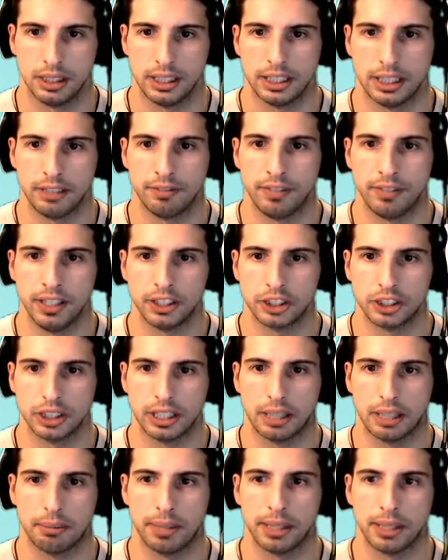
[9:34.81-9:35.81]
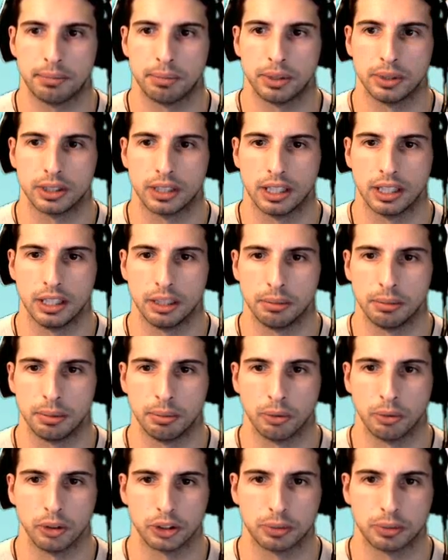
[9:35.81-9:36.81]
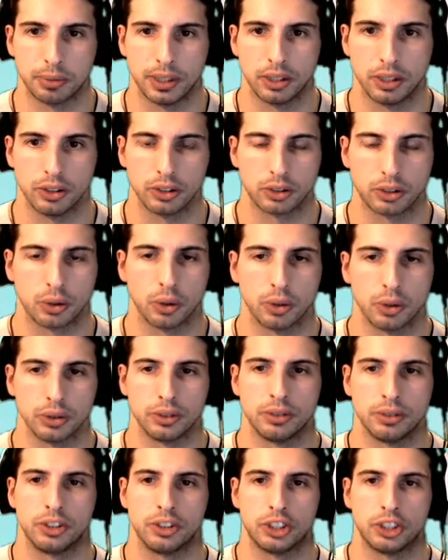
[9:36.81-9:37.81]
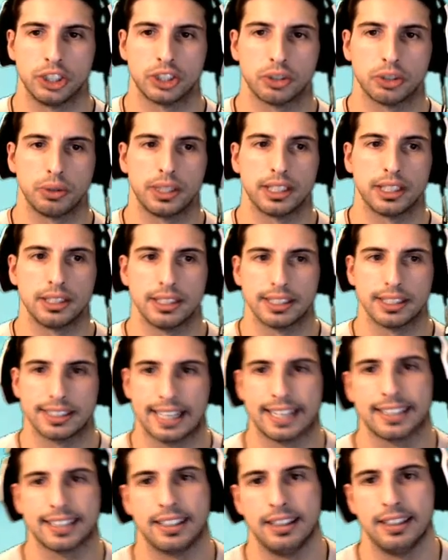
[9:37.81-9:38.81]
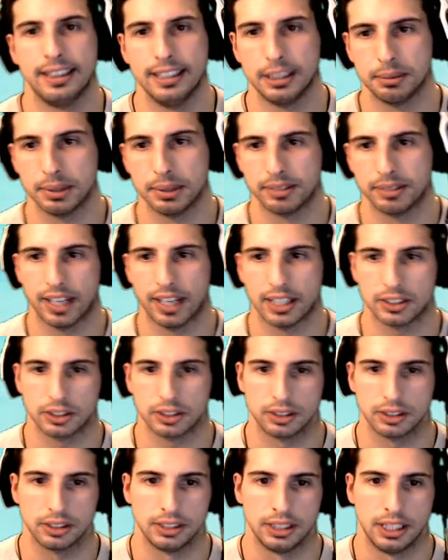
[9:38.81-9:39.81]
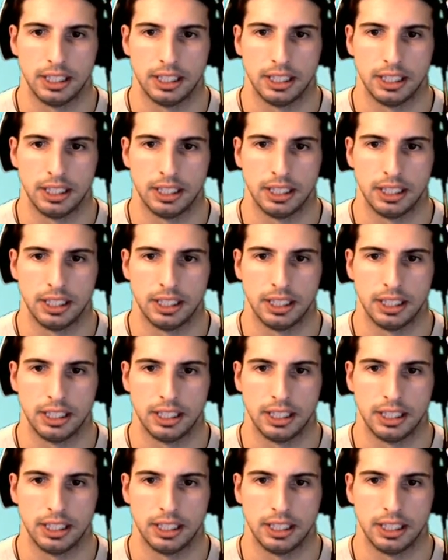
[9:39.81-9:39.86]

Eventually I might put a little bit more speed on Chrono, just so he can attack a little bit faster.